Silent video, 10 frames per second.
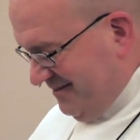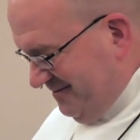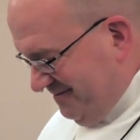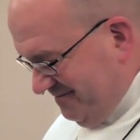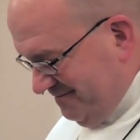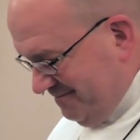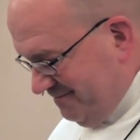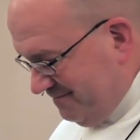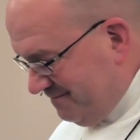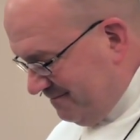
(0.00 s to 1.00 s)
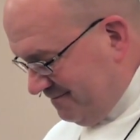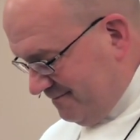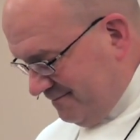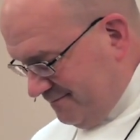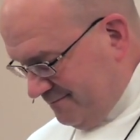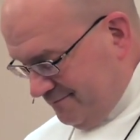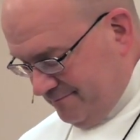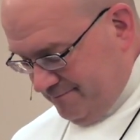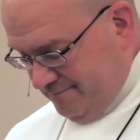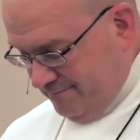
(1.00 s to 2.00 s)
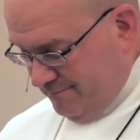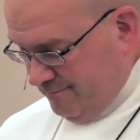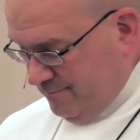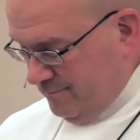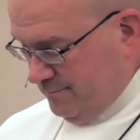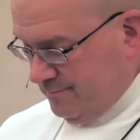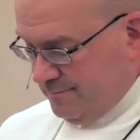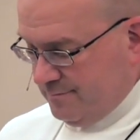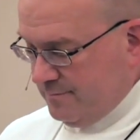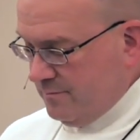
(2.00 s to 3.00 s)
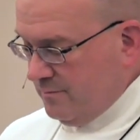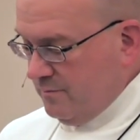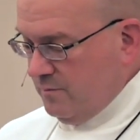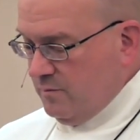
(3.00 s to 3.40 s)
[no speech]